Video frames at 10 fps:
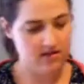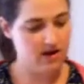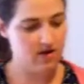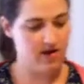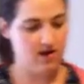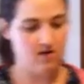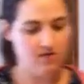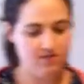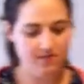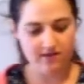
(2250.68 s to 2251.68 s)
There we go.
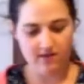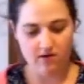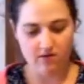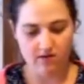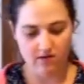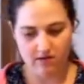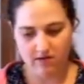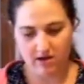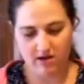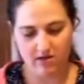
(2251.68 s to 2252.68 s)
So
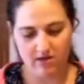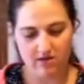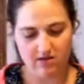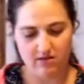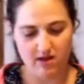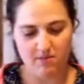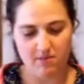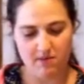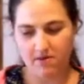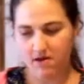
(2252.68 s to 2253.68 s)
kind of clean this cake
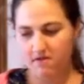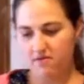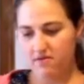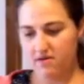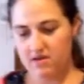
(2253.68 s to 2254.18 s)
pop off.